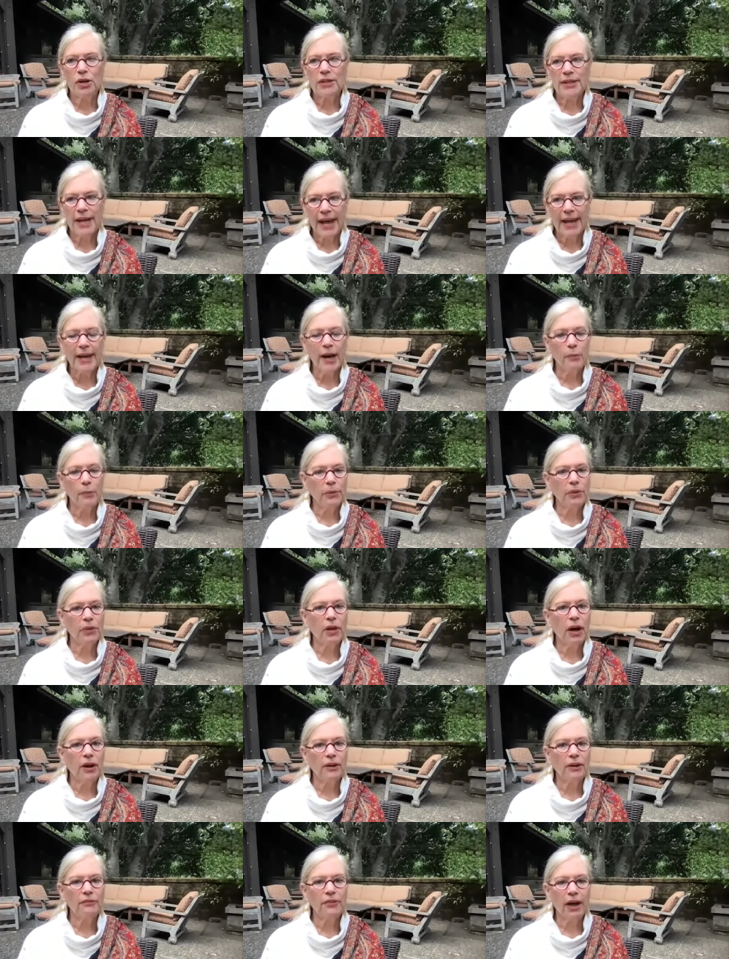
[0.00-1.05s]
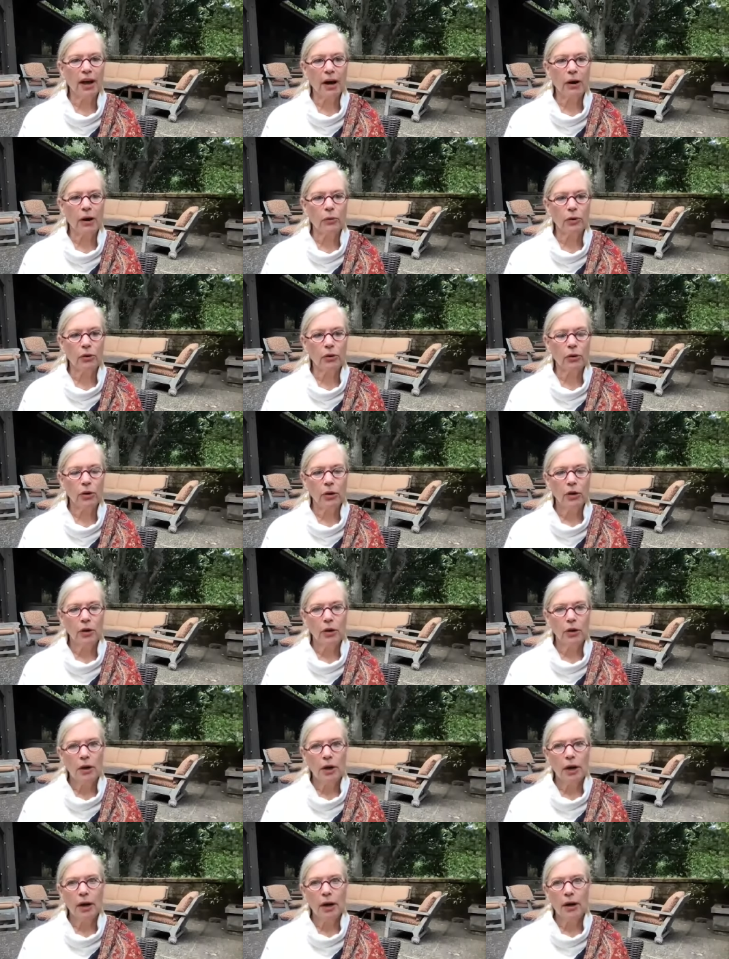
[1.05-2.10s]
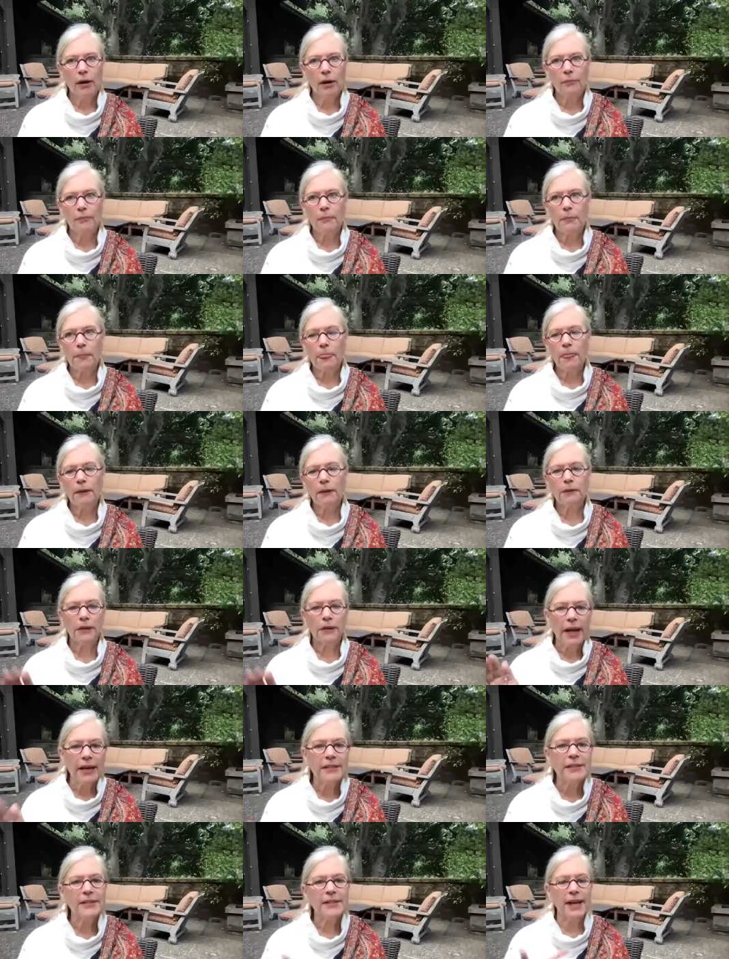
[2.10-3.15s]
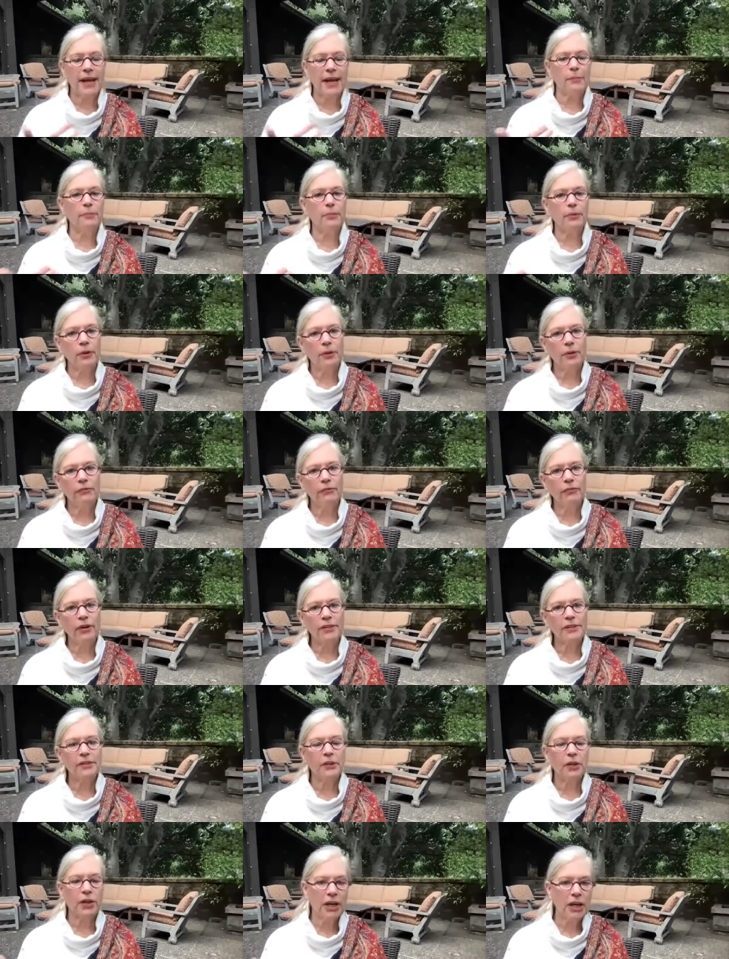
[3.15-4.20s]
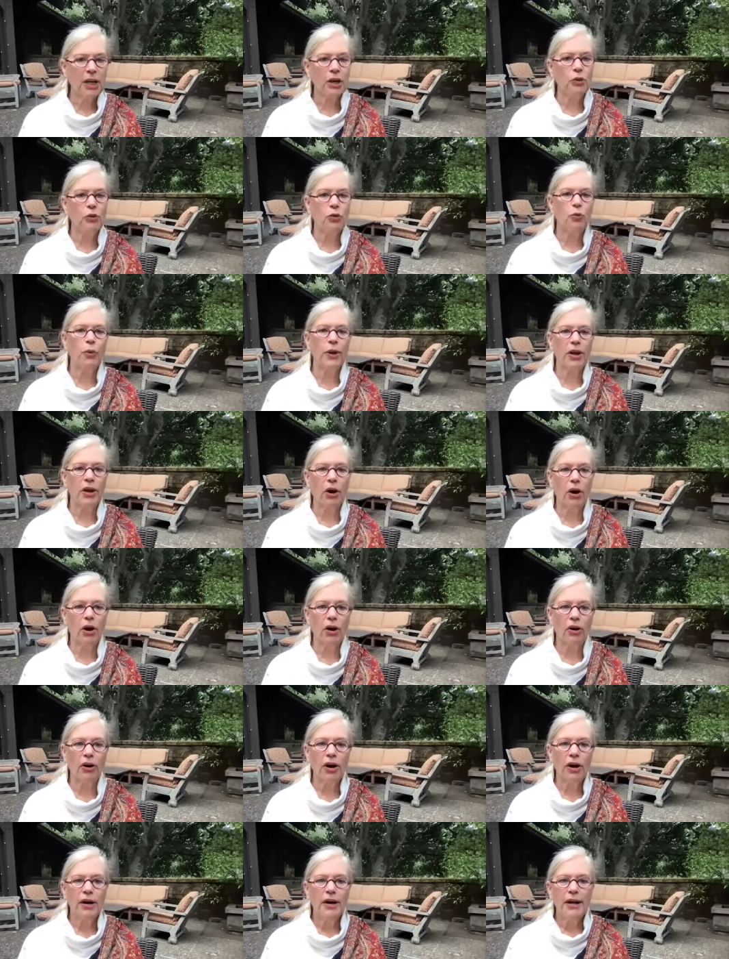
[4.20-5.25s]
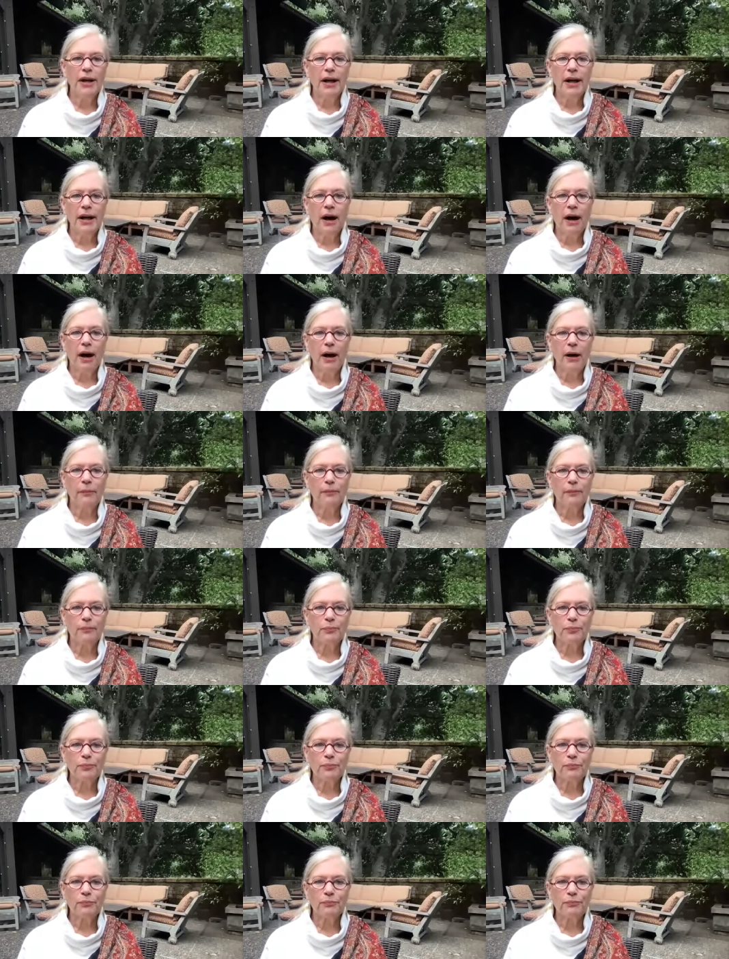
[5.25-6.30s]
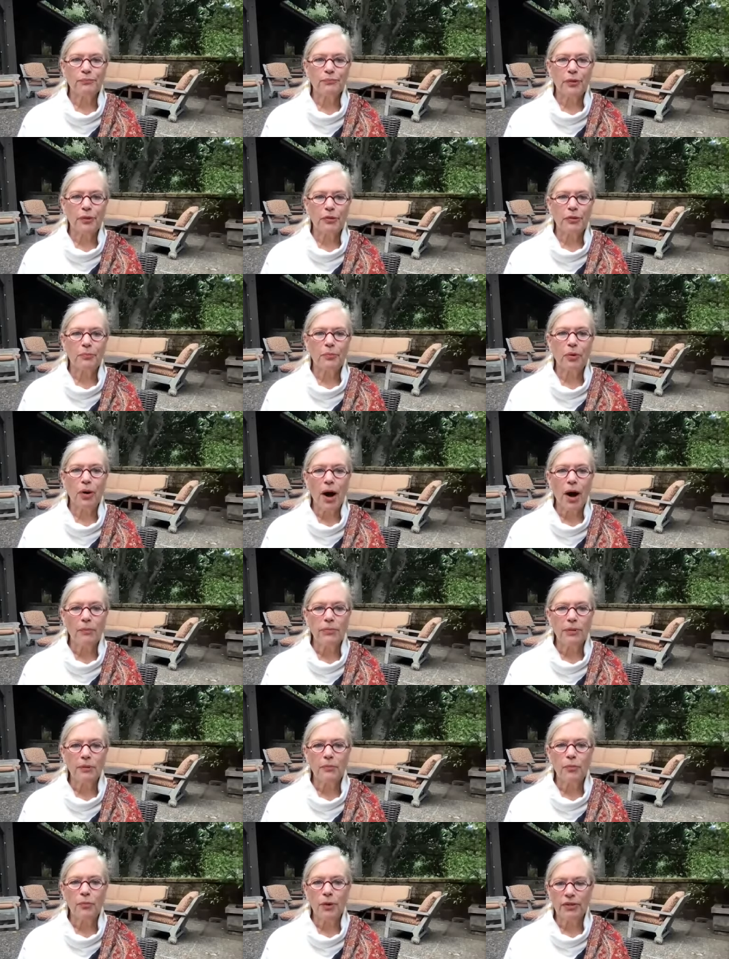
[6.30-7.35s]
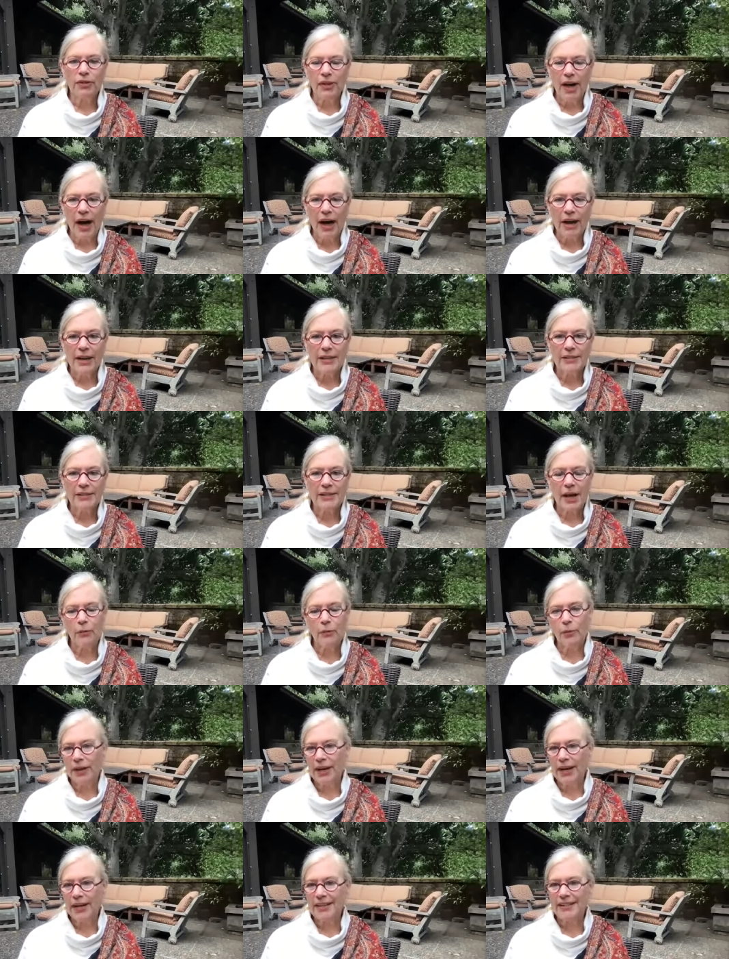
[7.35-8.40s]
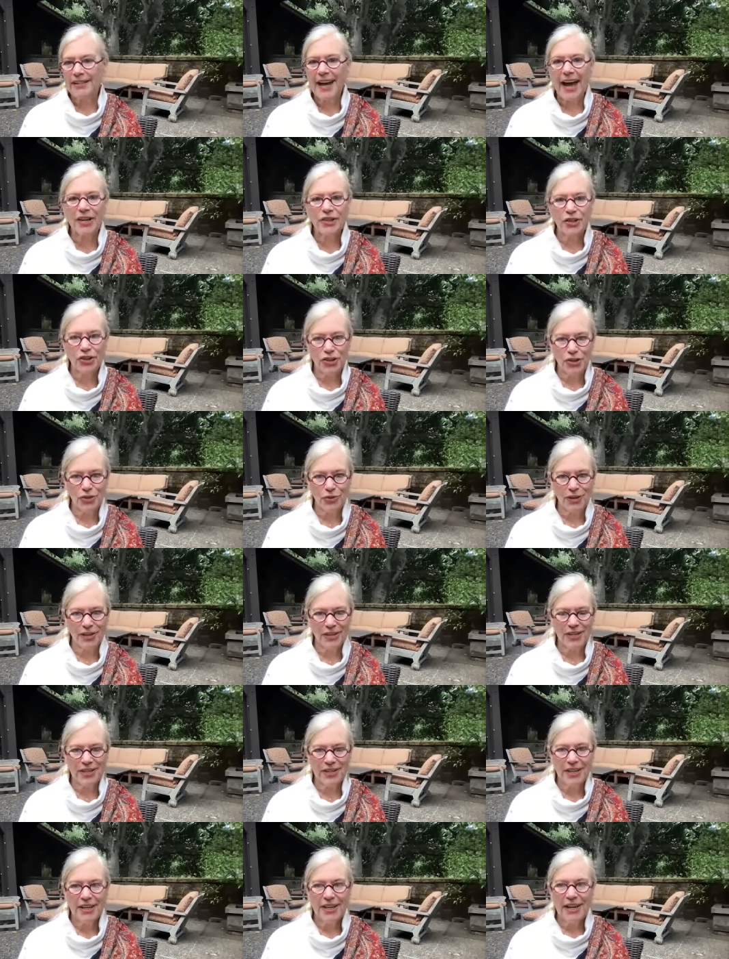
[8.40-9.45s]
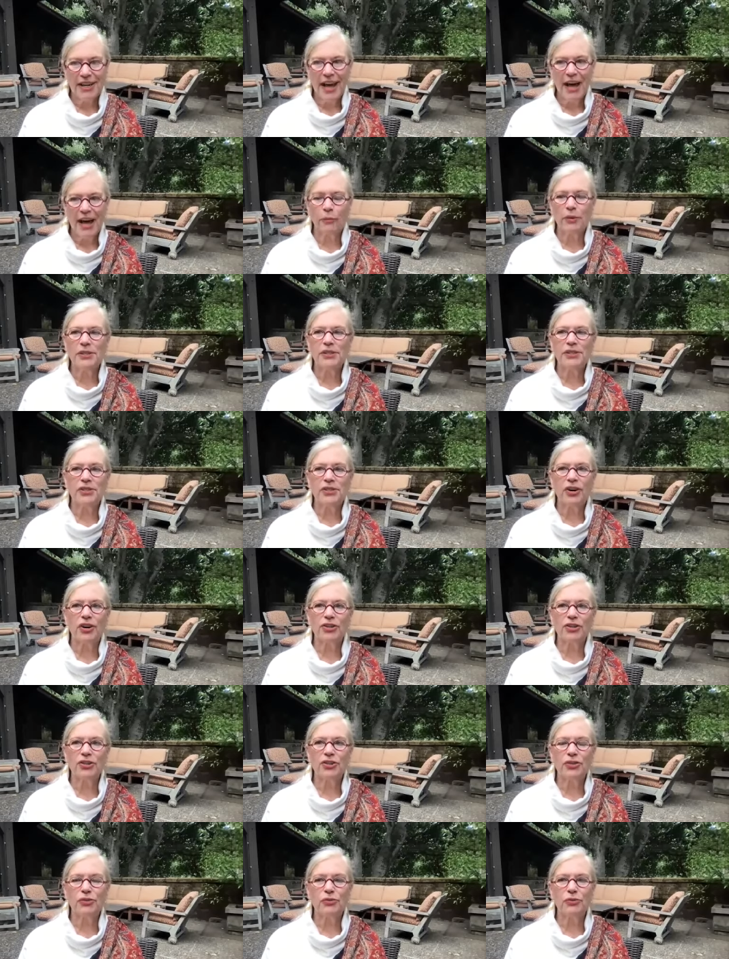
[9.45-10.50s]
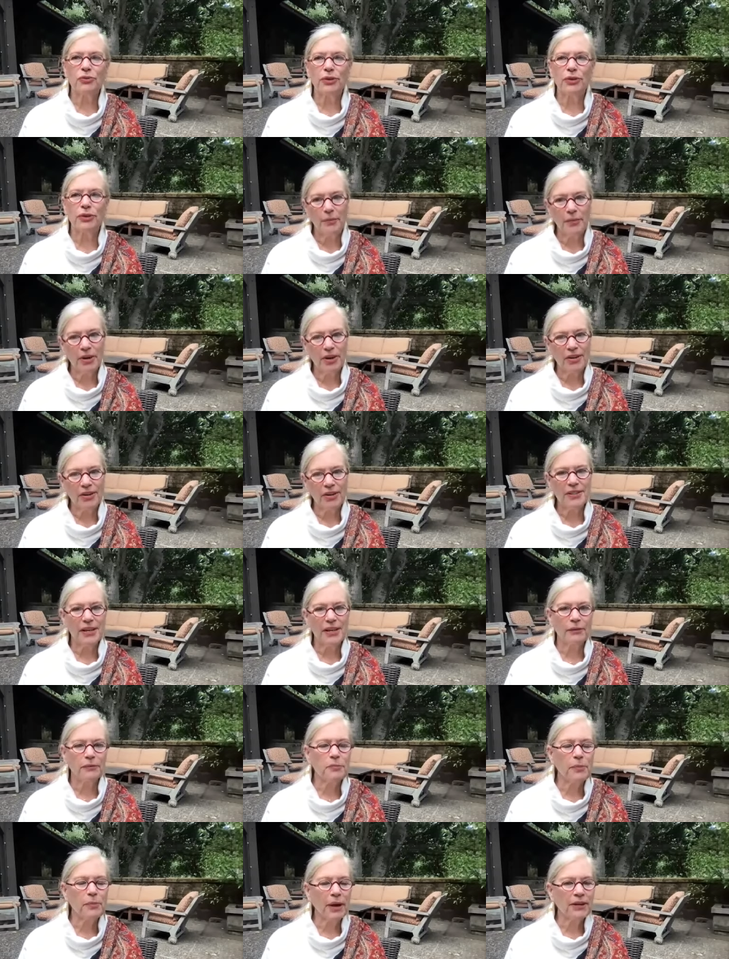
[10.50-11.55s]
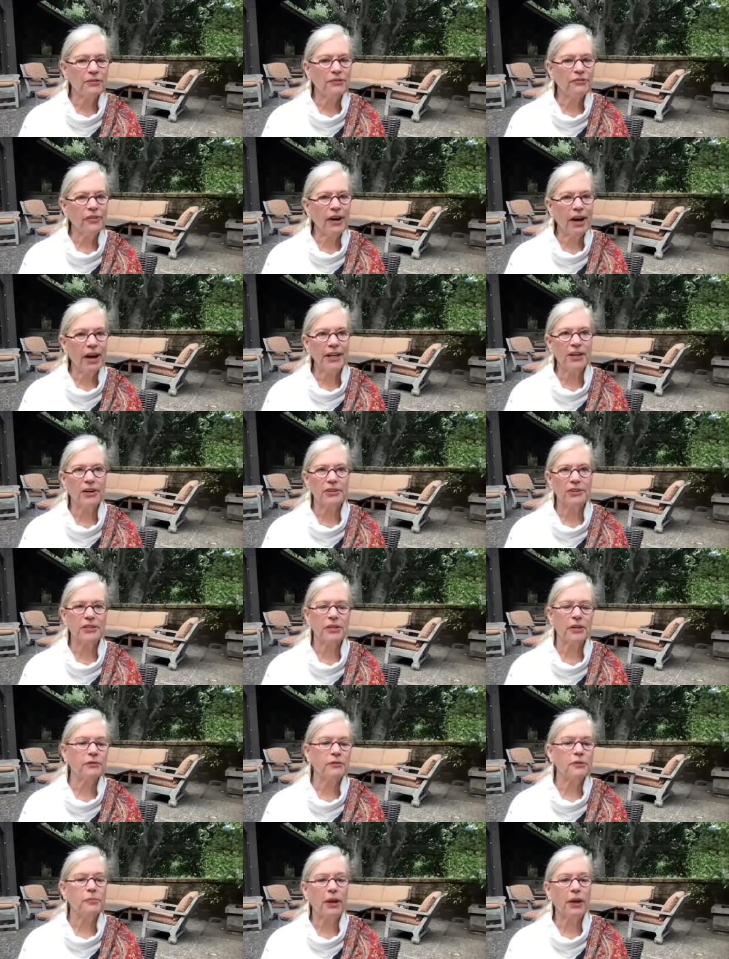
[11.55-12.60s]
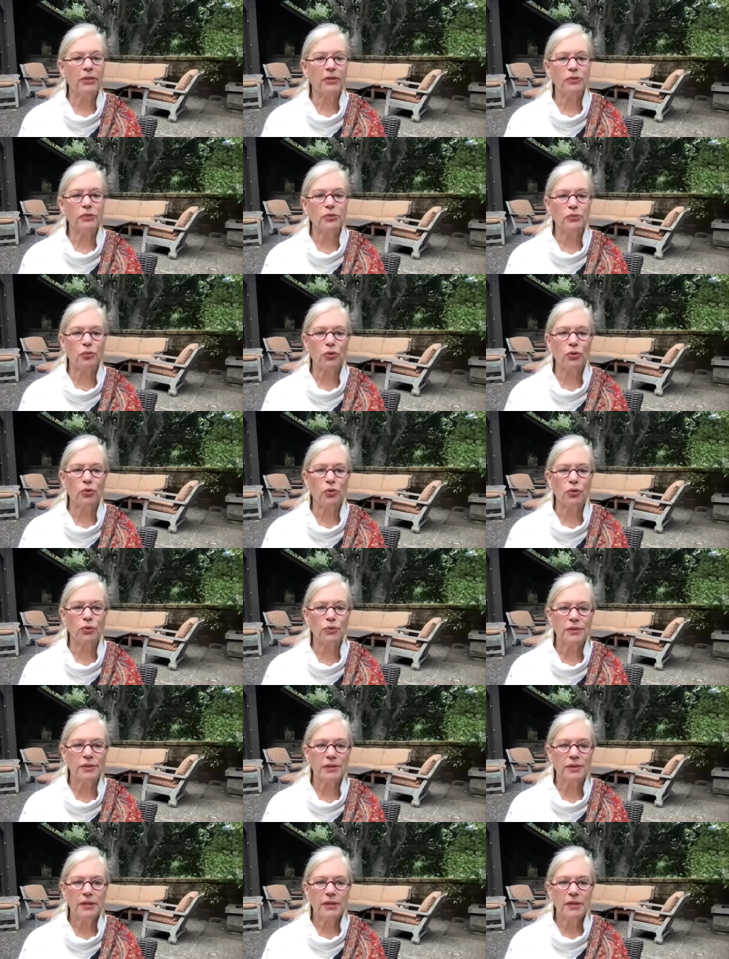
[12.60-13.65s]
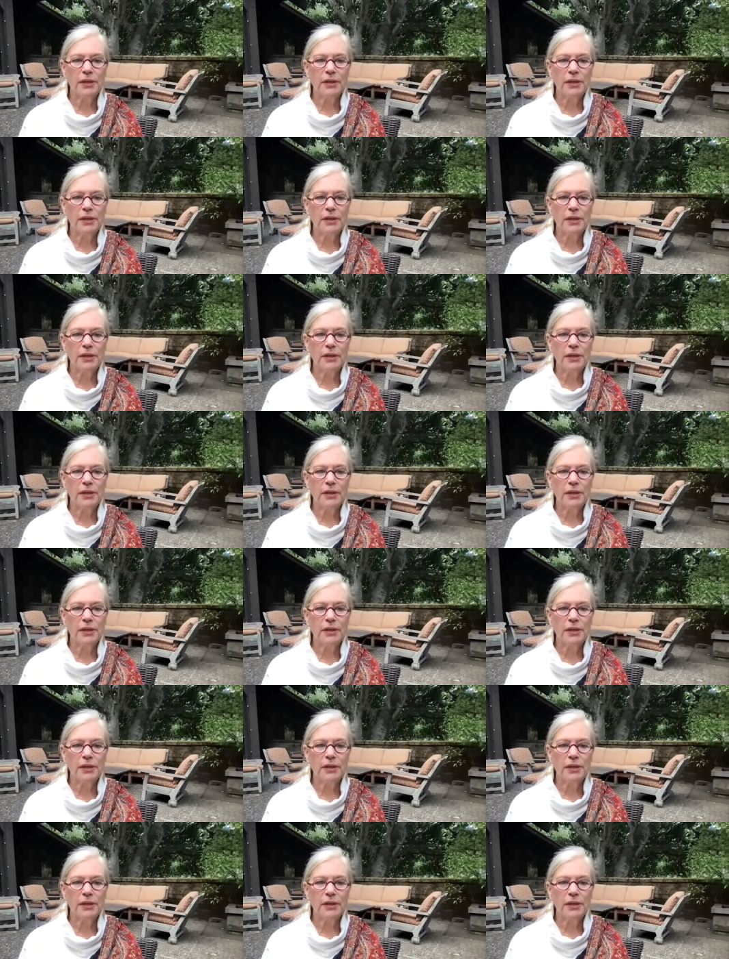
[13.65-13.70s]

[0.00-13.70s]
take up a lot of our um, landscape of us looking at who we are. Um, the problem with that is that we get attached to it and we start to limit ourselves by defining ourselves by those roles.